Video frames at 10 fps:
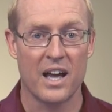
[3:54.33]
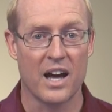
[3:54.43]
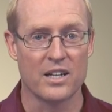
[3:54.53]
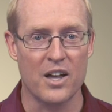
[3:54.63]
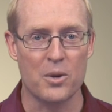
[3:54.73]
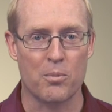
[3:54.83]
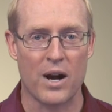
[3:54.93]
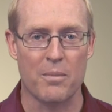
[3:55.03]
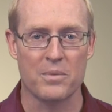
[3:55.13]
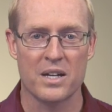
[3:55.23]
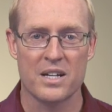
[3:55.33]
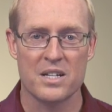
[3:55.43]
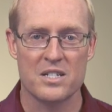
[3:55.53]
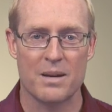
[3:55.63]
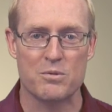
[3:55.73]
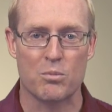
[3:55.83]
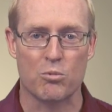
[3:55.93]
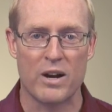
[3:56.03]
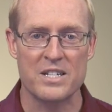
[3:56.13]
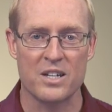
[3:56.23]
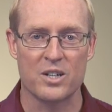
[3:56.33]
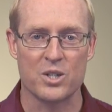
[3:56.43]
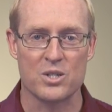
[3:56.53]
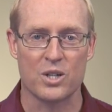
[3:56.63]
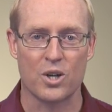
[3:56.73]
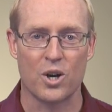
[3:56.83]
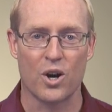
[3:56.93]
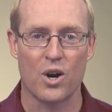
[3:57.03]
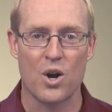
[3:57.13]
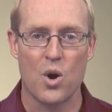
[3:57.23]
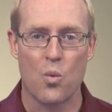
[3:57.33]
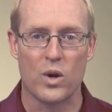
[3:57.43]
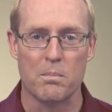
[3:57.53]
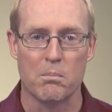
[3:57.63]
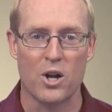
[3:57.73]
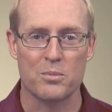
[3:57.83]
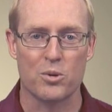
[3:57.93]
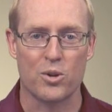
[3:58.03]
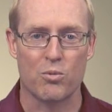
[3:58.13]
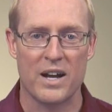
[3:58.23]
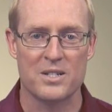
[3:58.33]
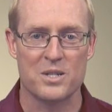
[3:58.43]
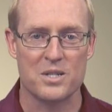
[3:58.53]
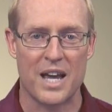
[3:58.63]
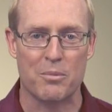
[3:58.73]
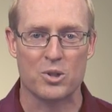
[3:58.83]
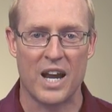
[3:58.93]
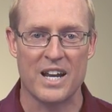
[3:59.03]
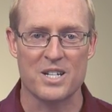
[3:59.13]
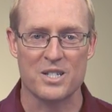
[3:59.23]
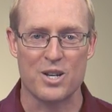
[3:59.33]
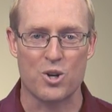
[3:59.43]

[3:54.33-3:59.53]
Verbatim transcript: Another problem stems from race conditions that occur when multiple threads simultaneously